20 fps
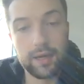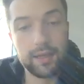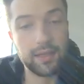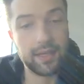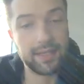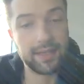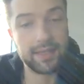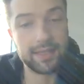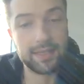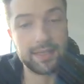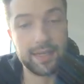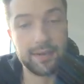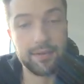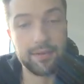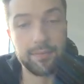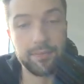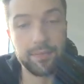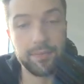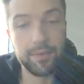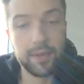I like this kid.
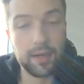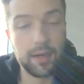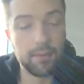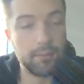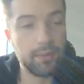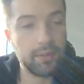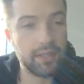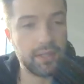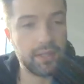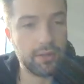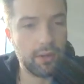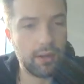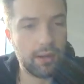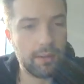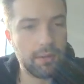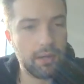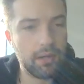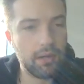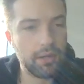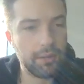I really do.
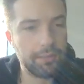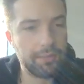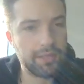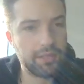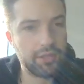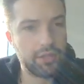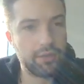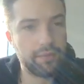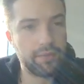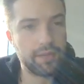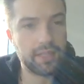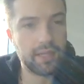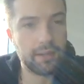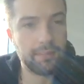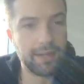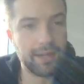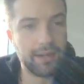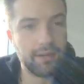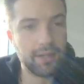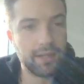I'm not 100% sure if he's
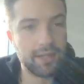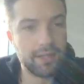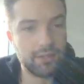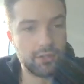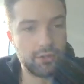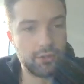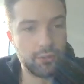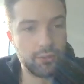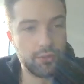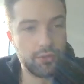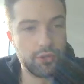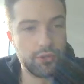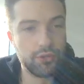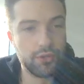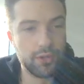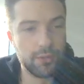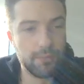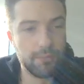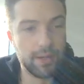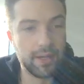coming out. He is a true
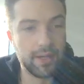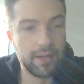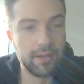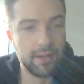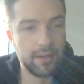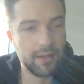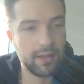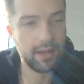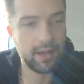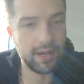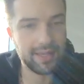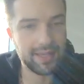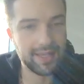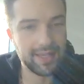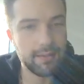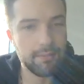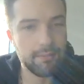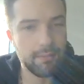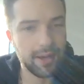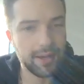junior, but I
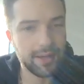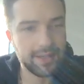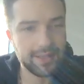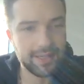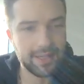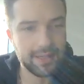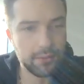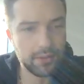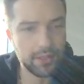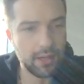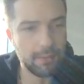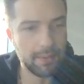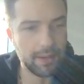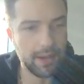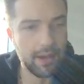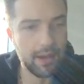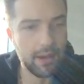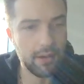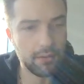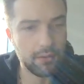think he might have said he was coming
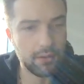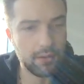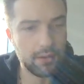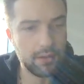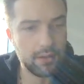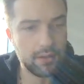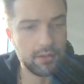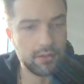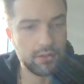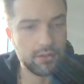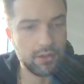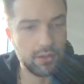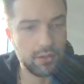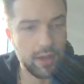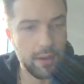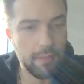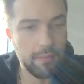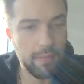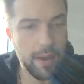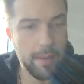out. So
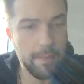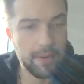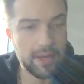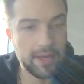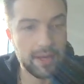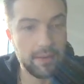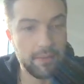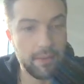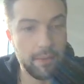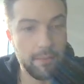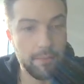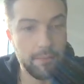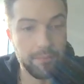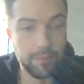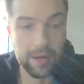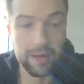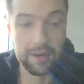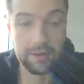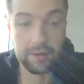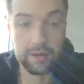that might be even
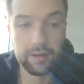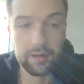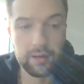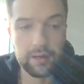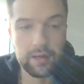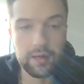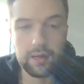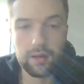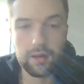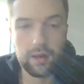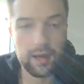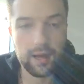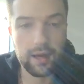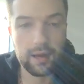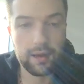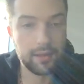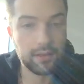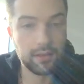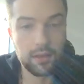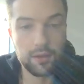better.
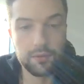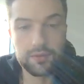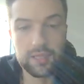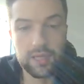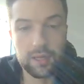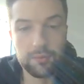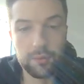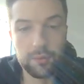I love Sam